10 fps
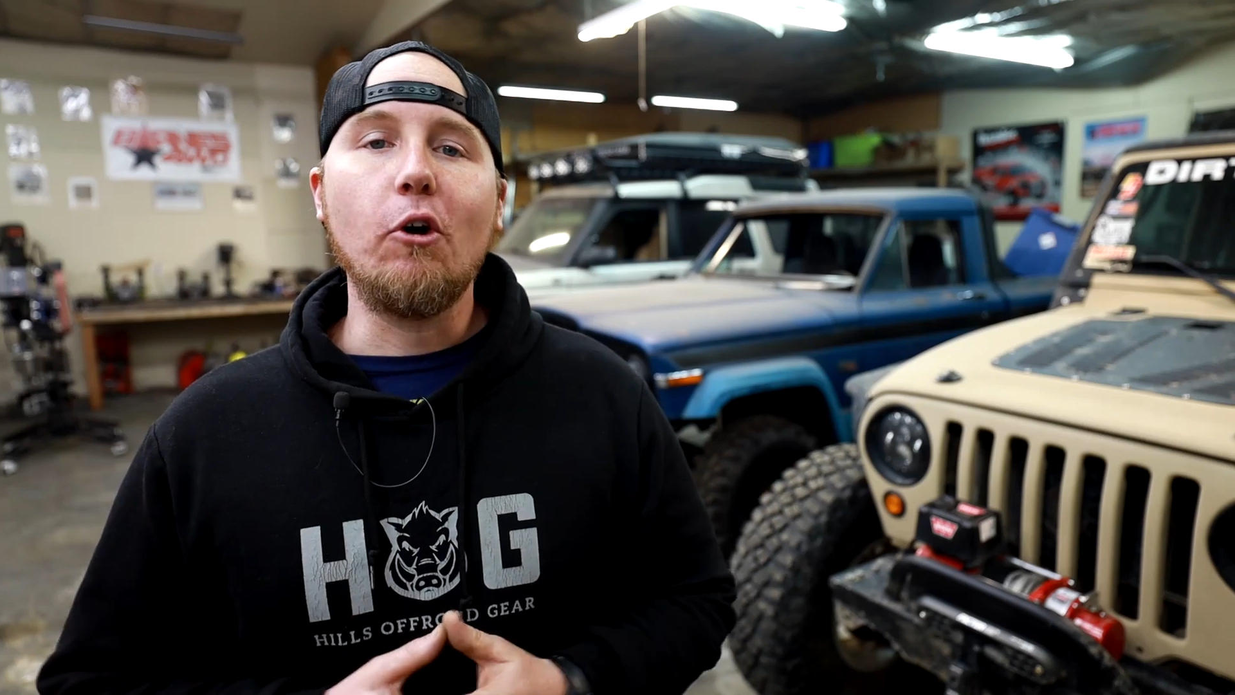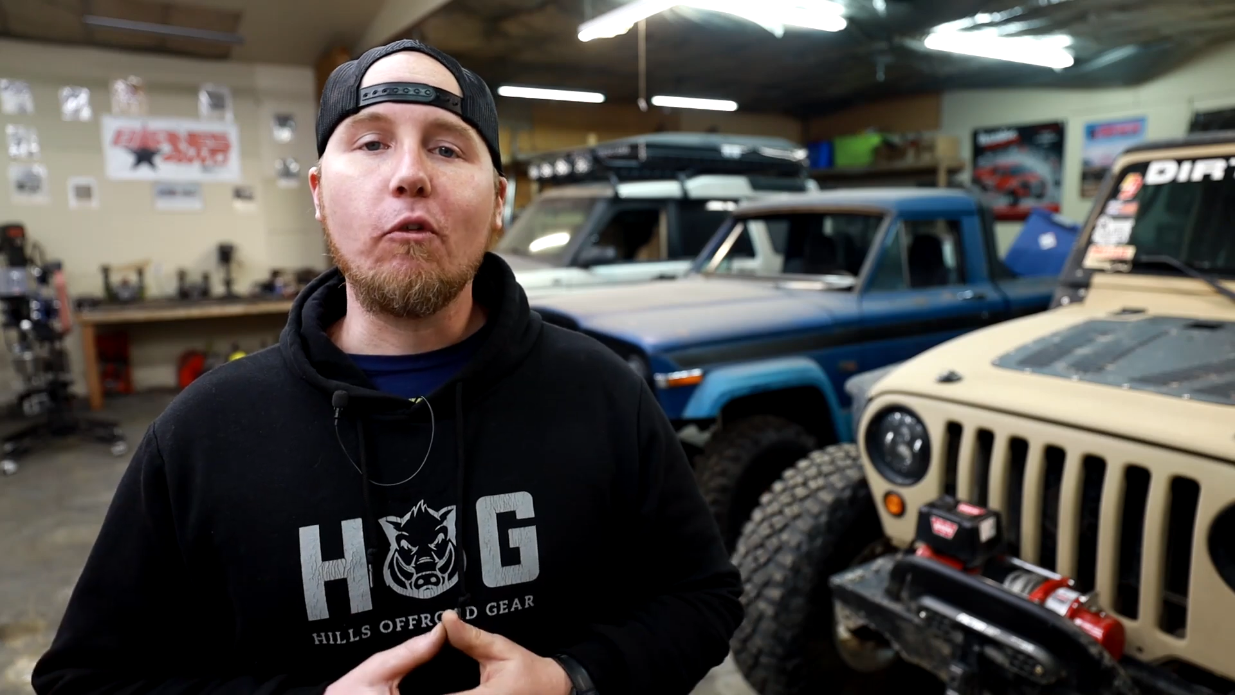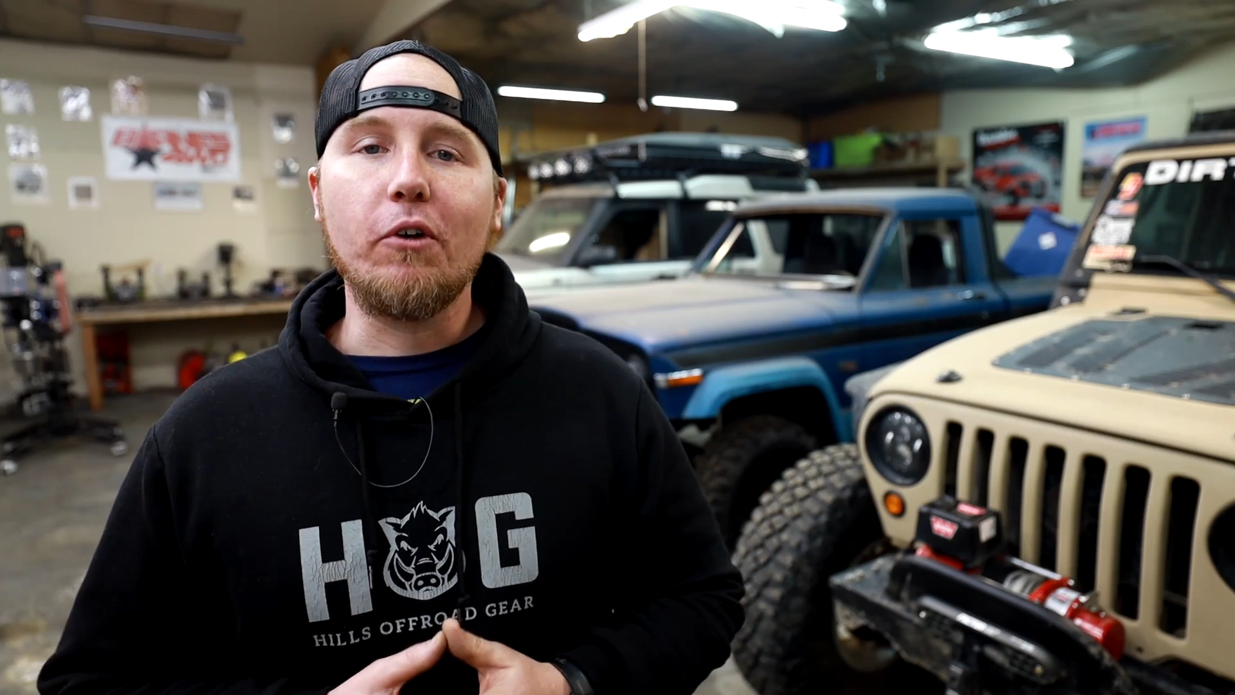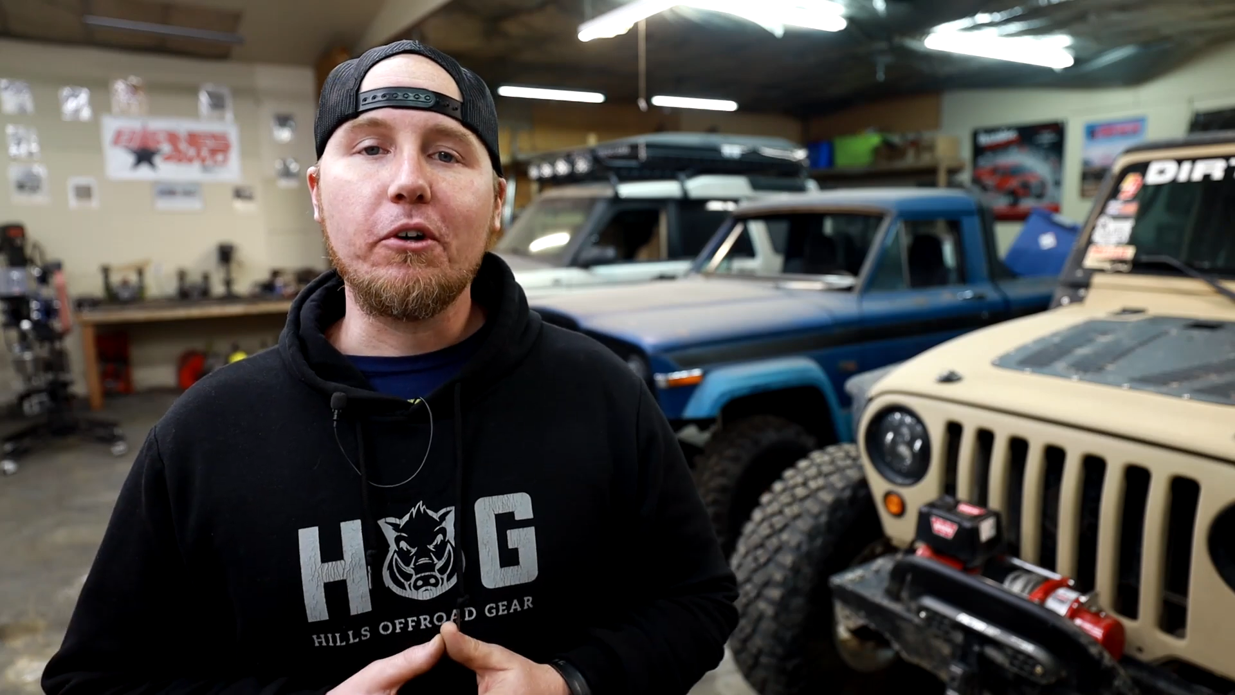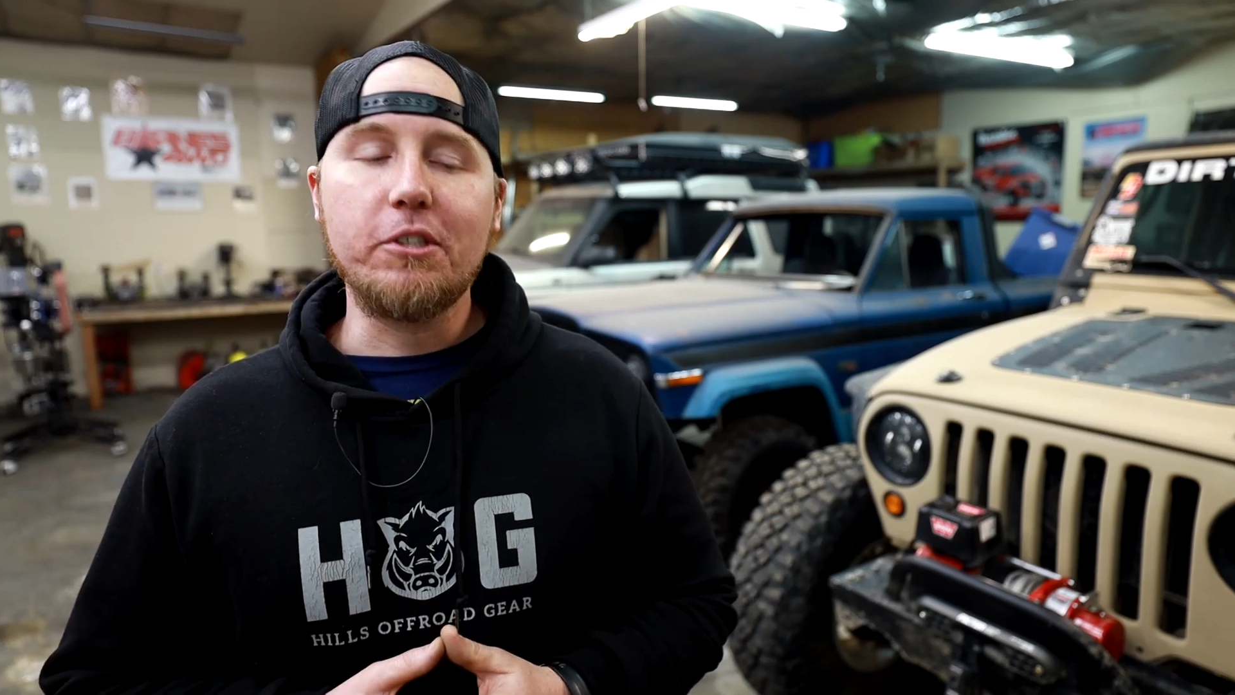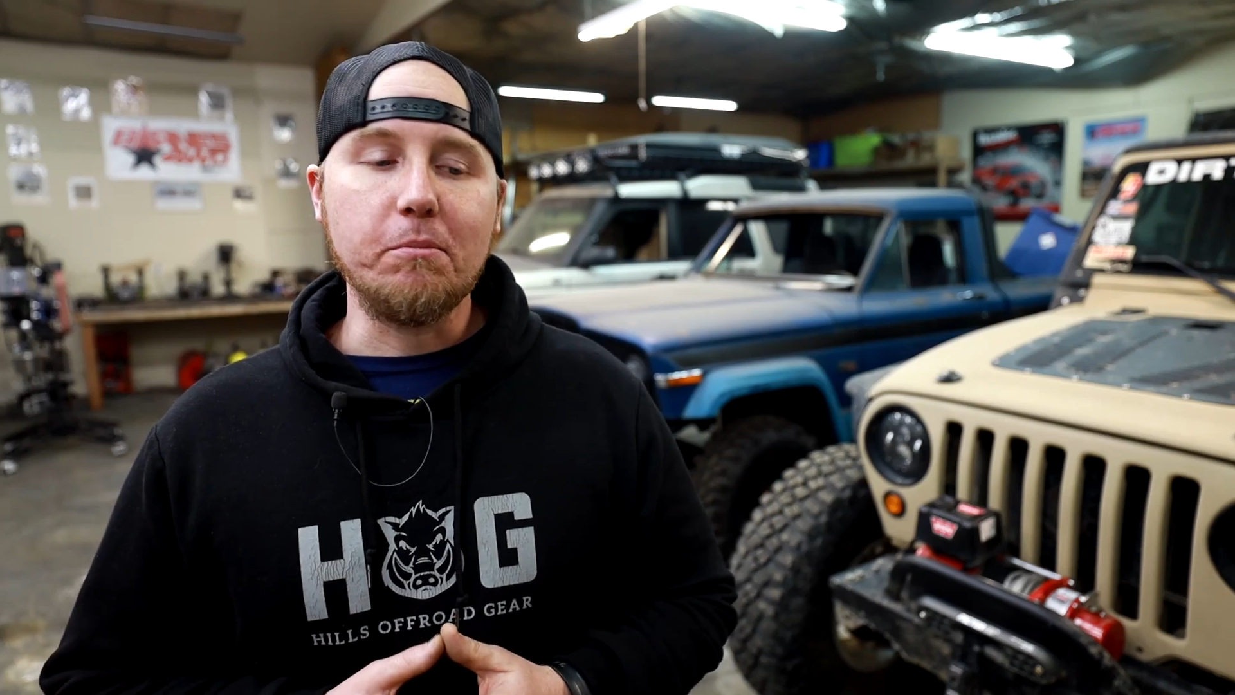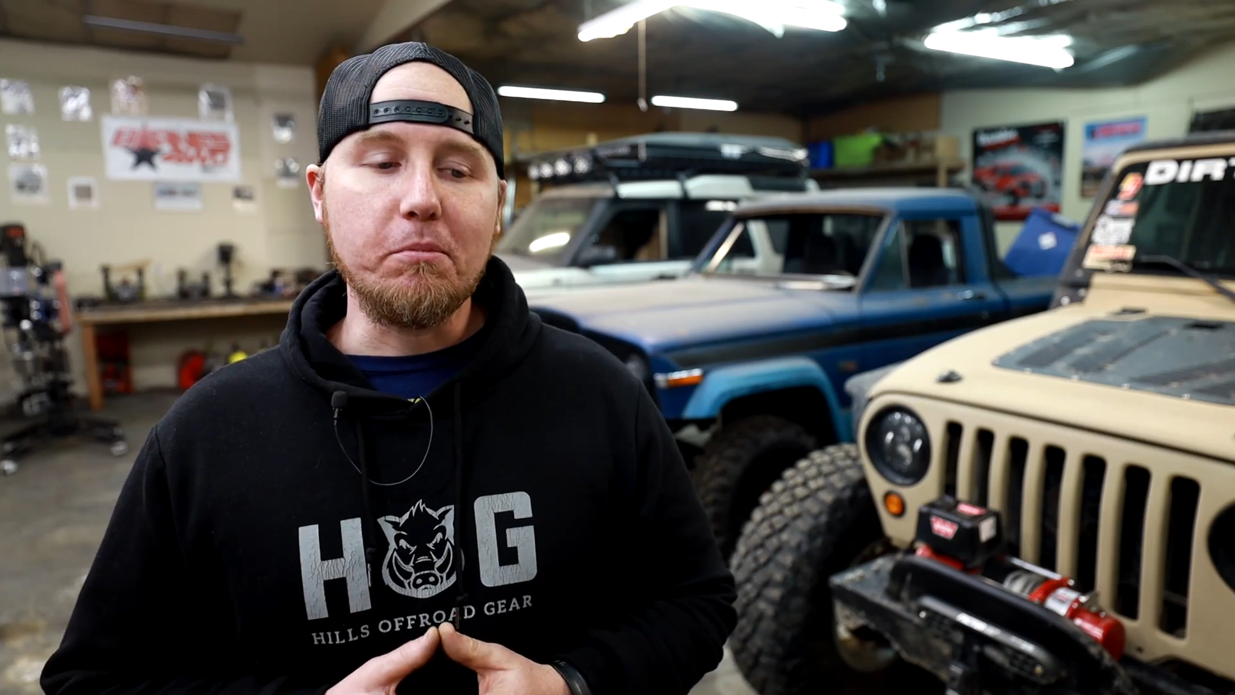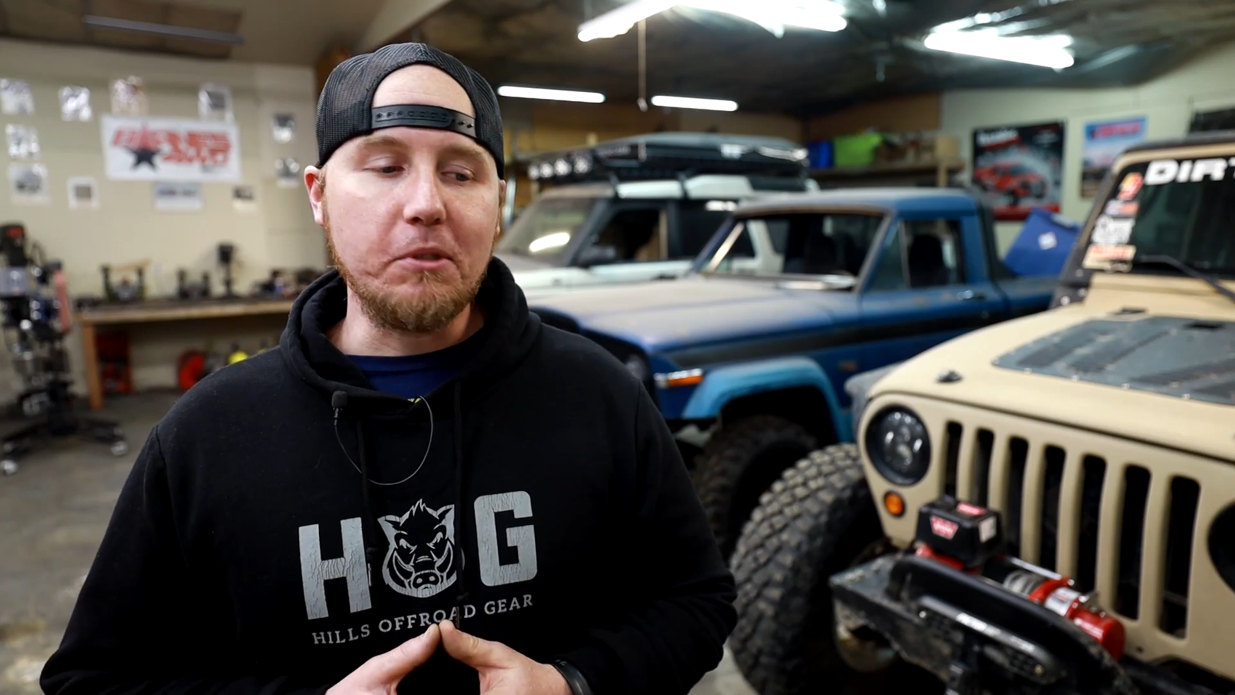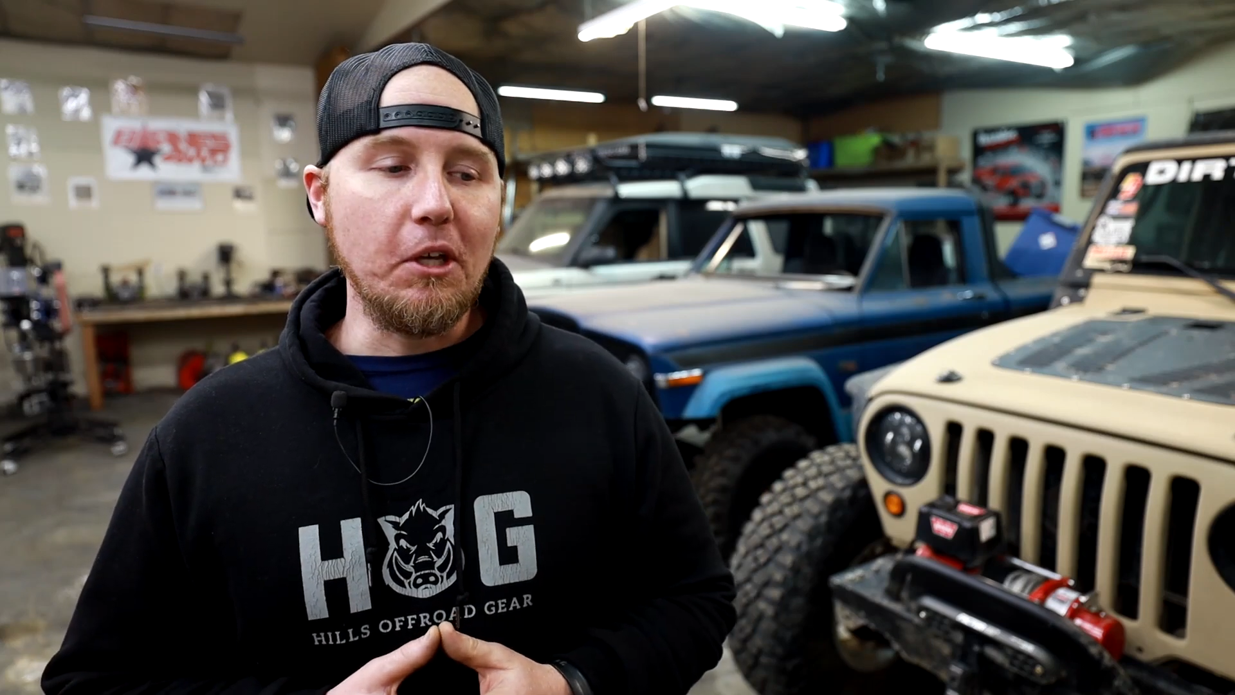over some,